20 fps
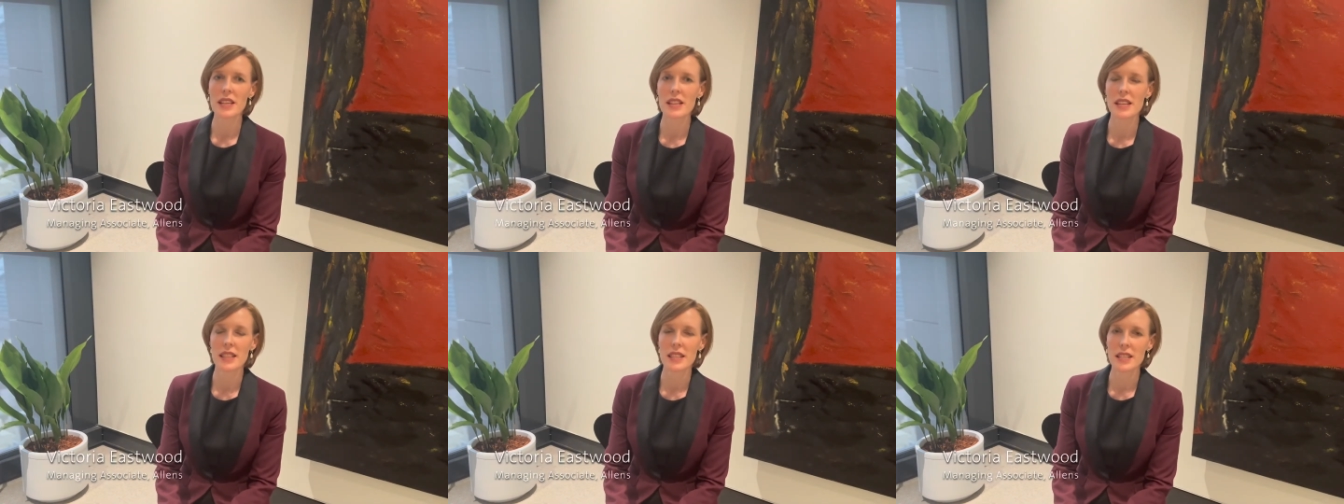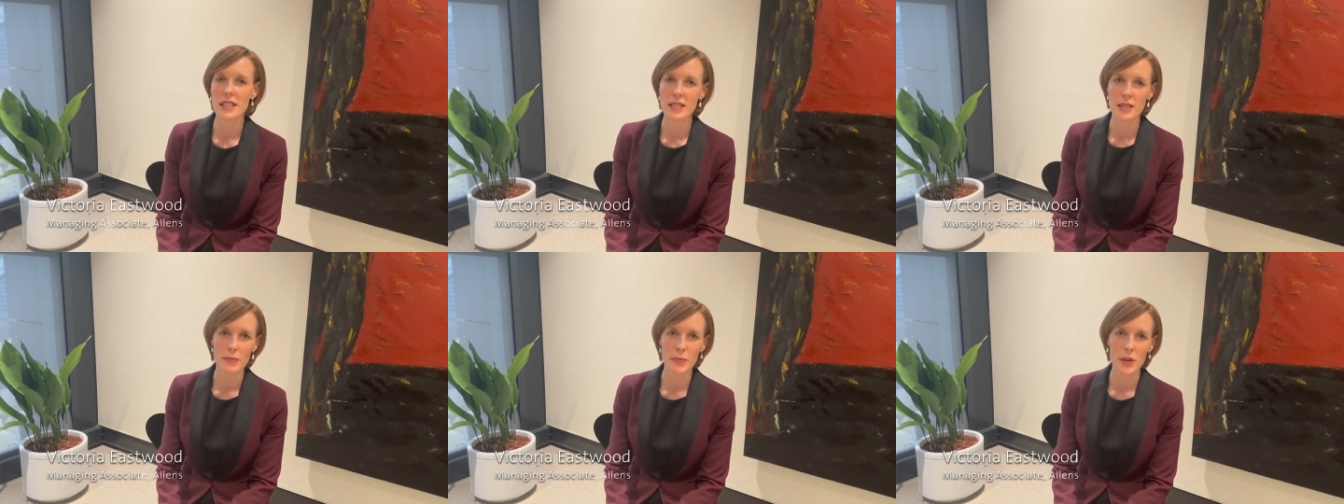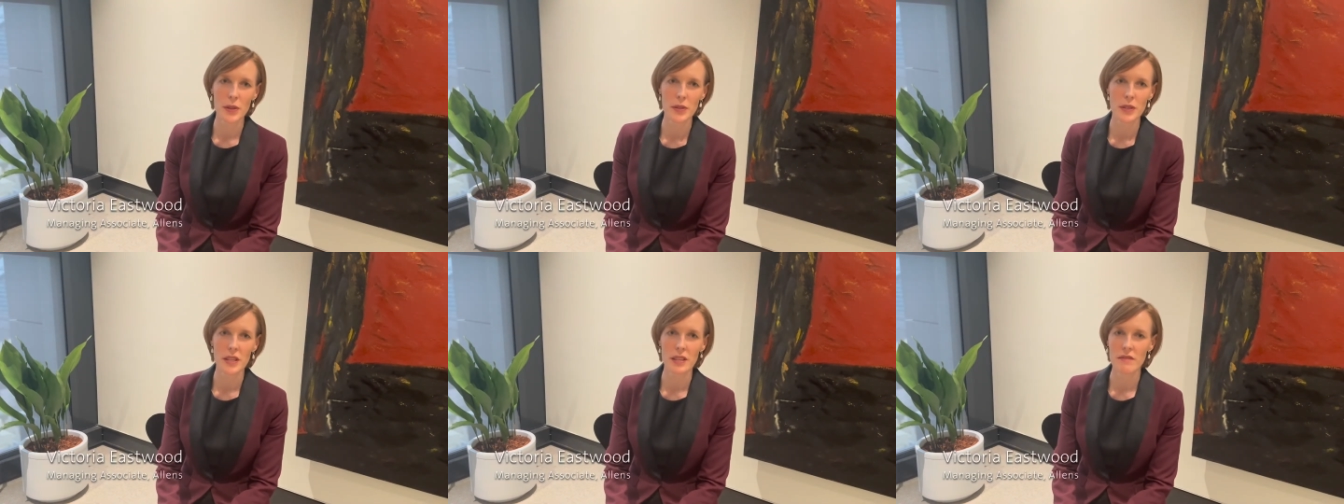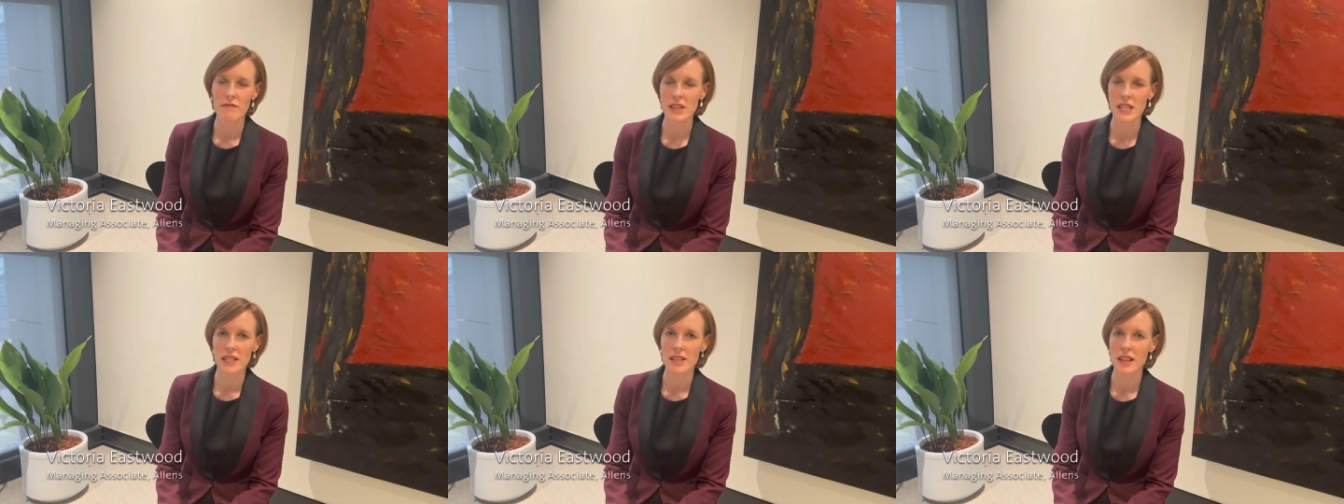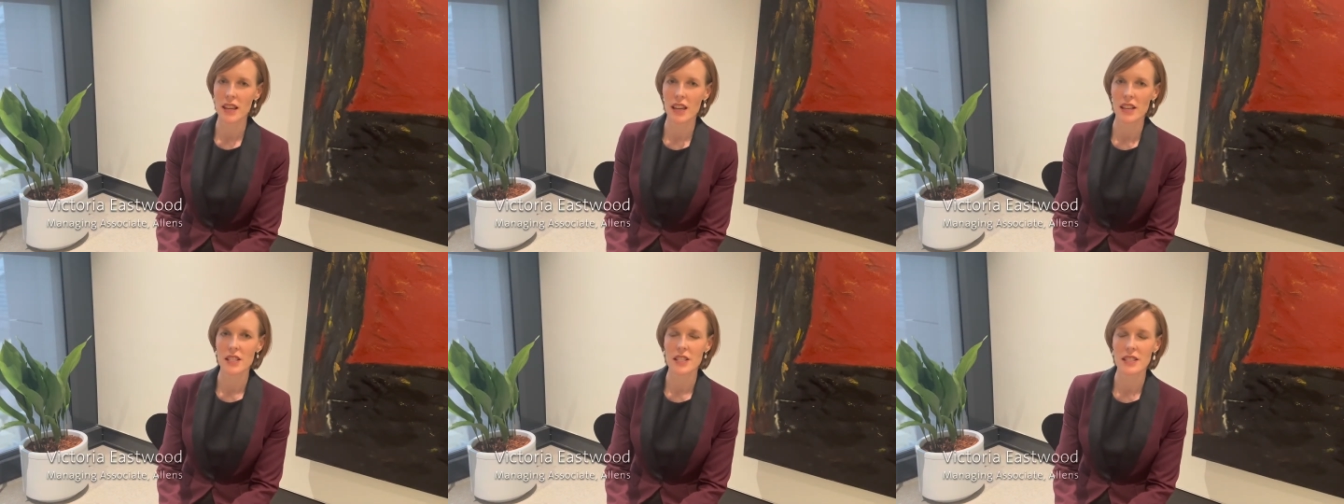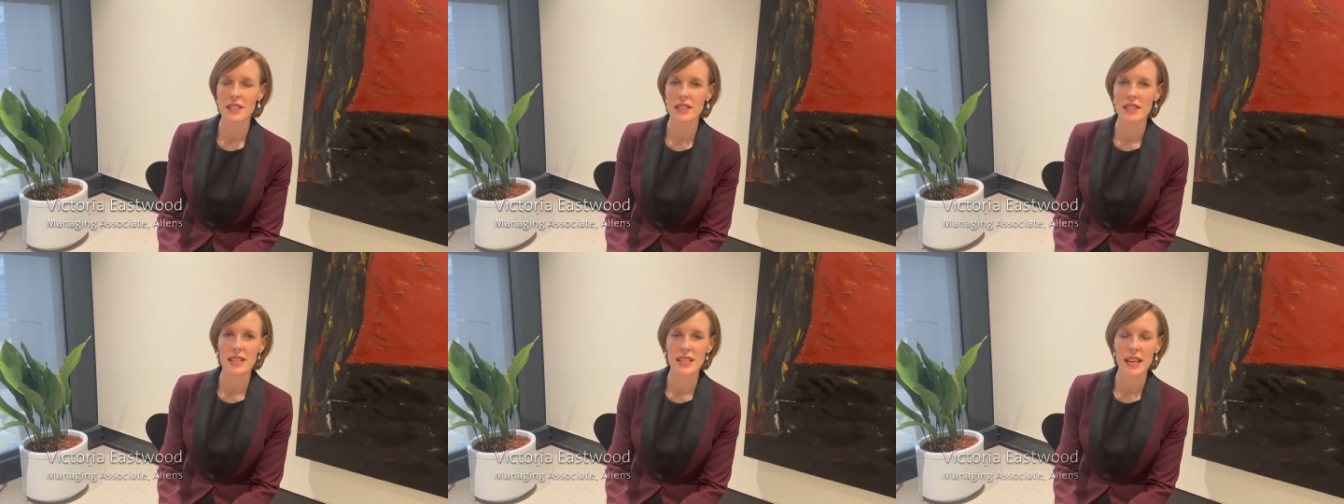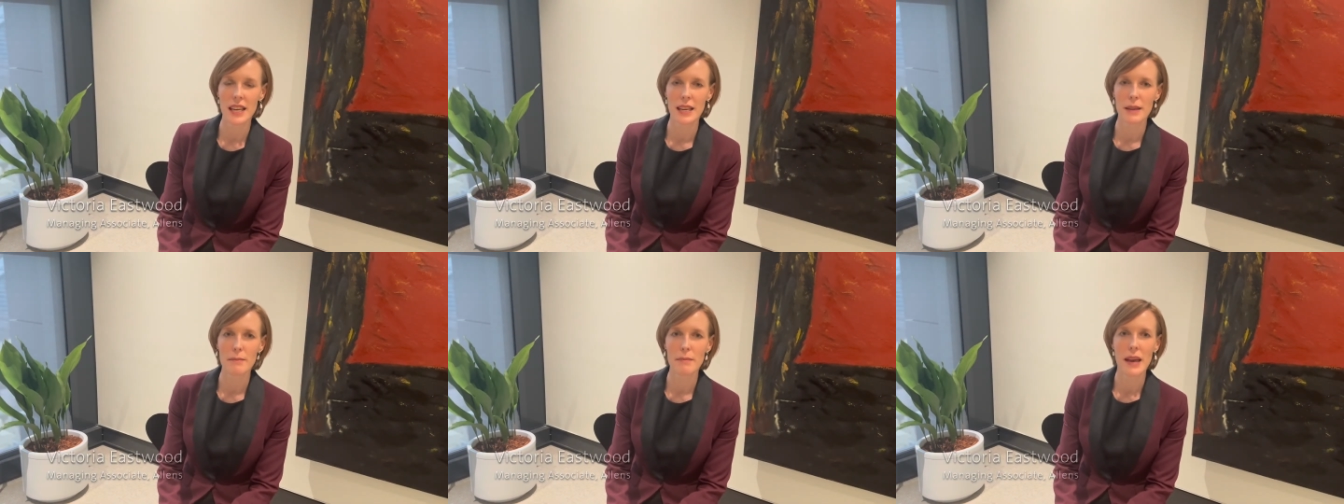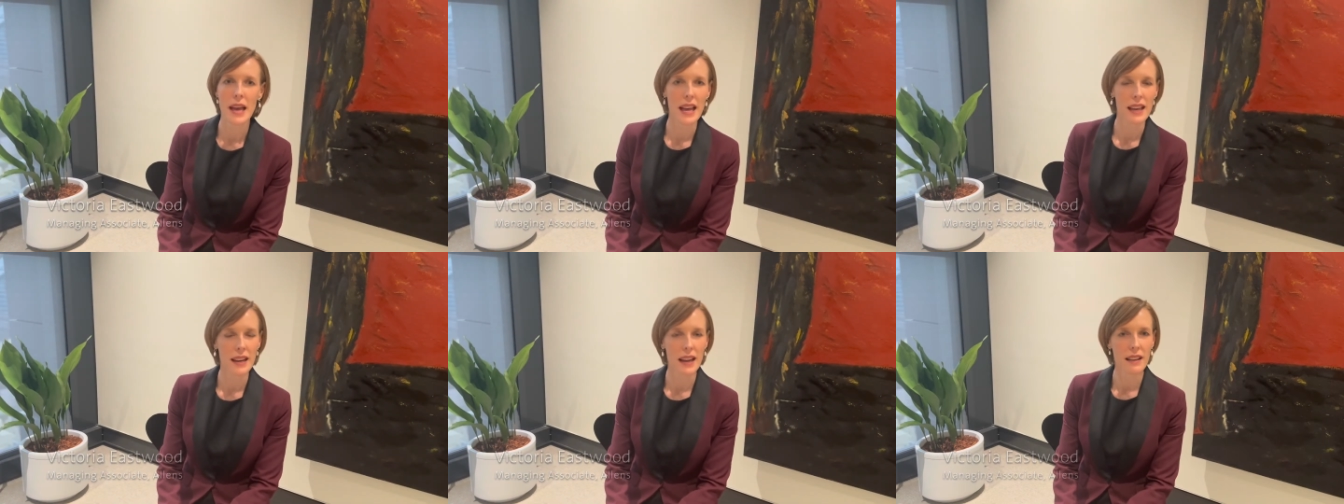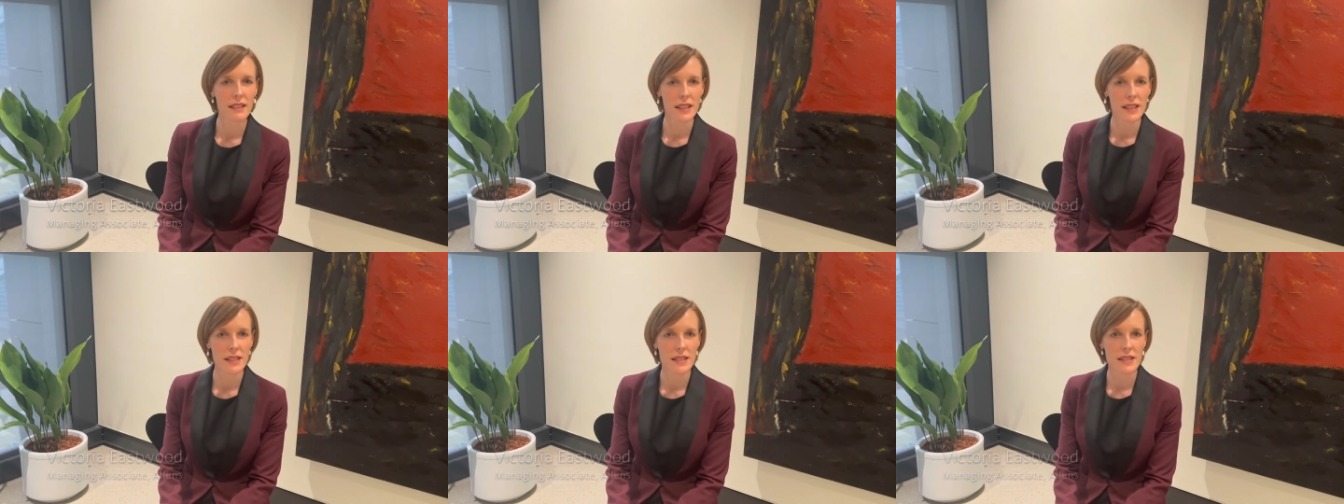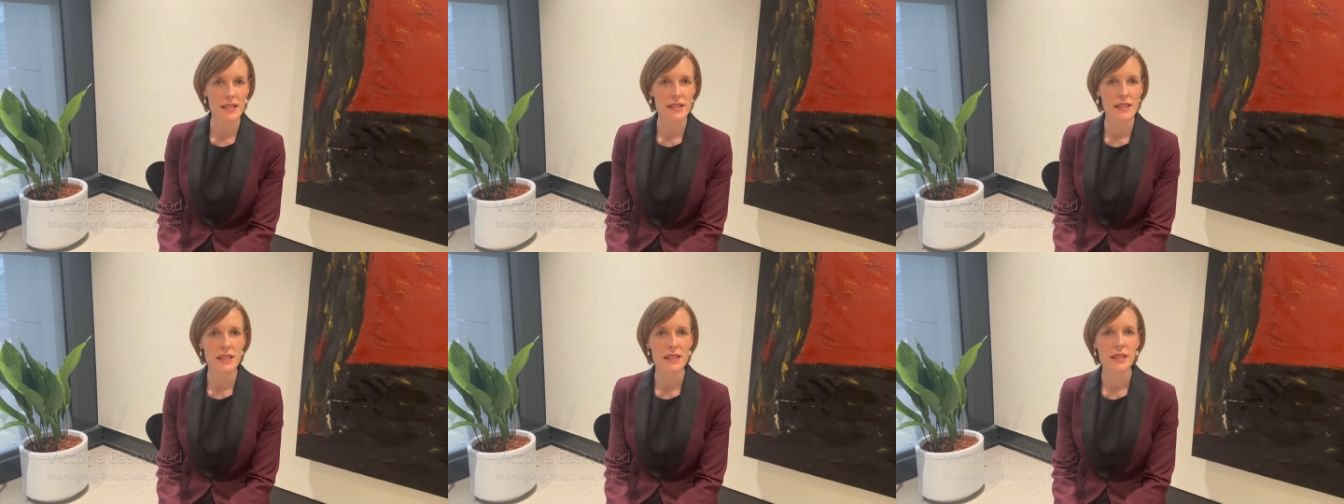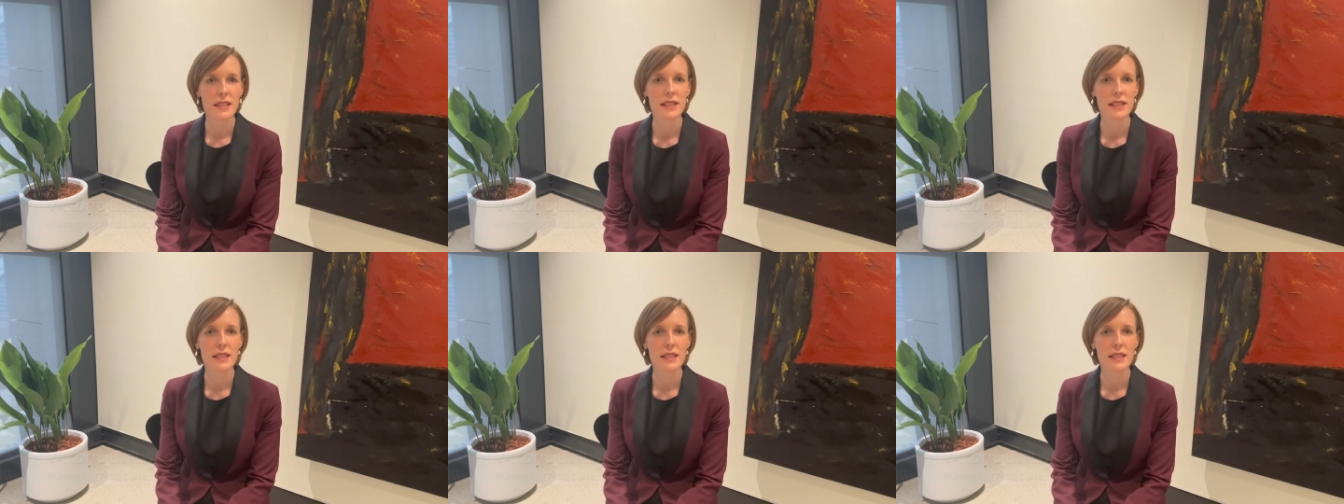in the Disputes and Investigations team at Allens.